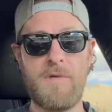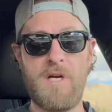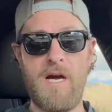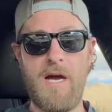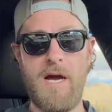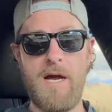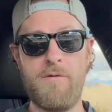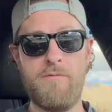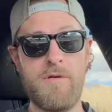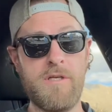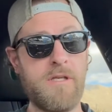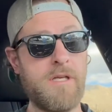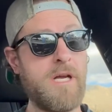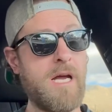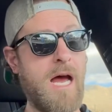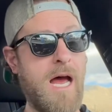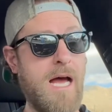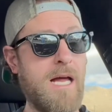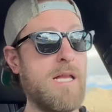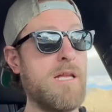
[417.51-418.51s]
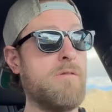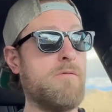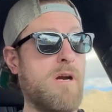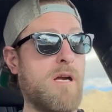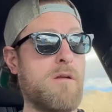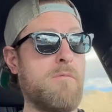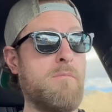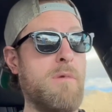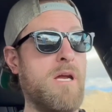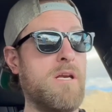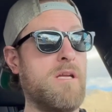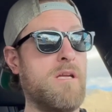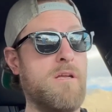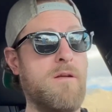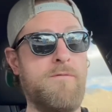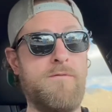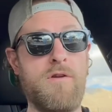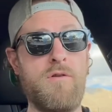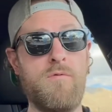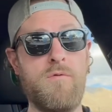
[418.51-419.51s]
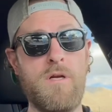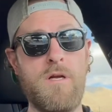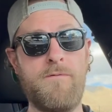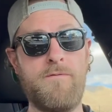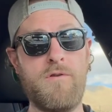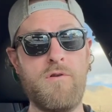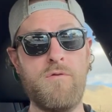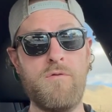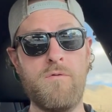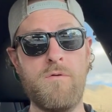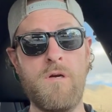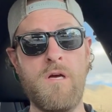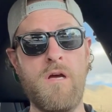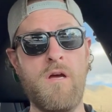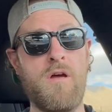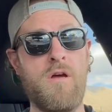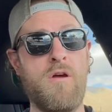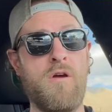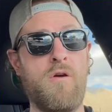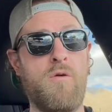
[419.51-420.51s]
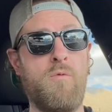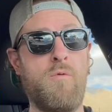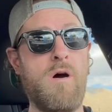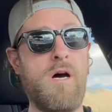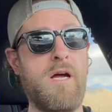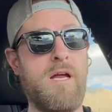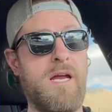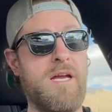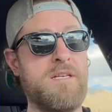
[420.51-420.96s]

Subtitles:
I really highly recommend it if you want a